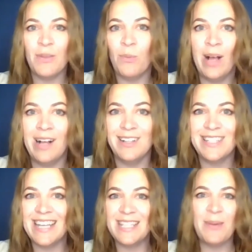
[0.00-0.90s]
the world
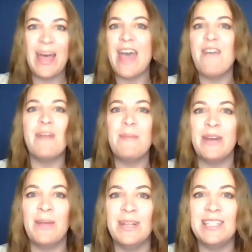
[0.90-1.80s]
it's where
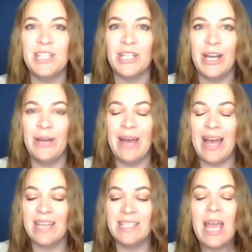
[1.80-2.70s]
everybody wants to go
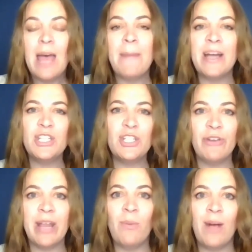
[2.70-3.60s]
and
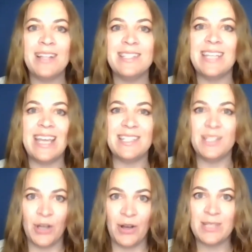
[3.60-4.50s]
pageantry whilst it's
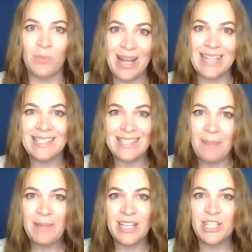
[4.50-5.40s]
not as well
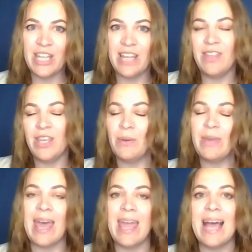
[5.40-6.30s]
established in the
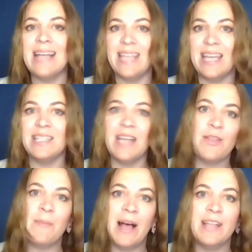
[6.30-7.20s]
UK as it is in
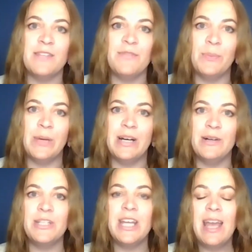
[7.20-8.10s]
other parts of the
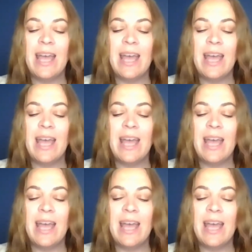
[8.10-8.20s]
world